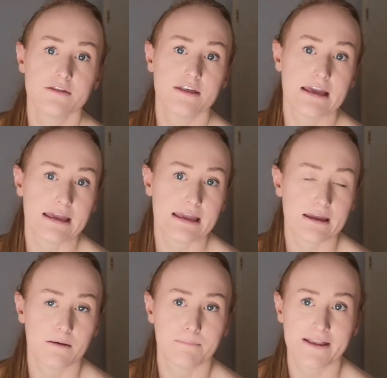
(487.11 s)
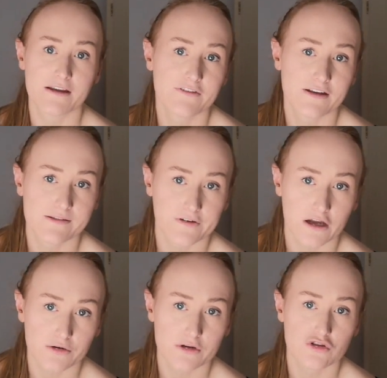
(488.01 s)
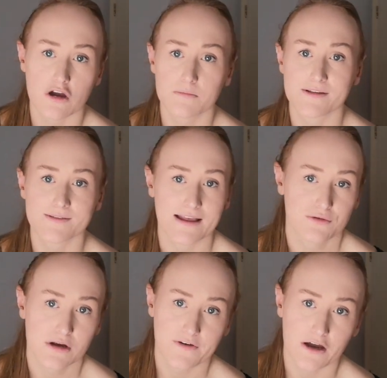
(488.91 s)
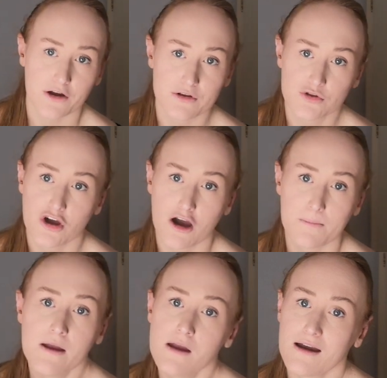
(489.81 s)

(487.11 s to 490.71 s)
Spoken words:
the benefits of our current job, the salary of our current job,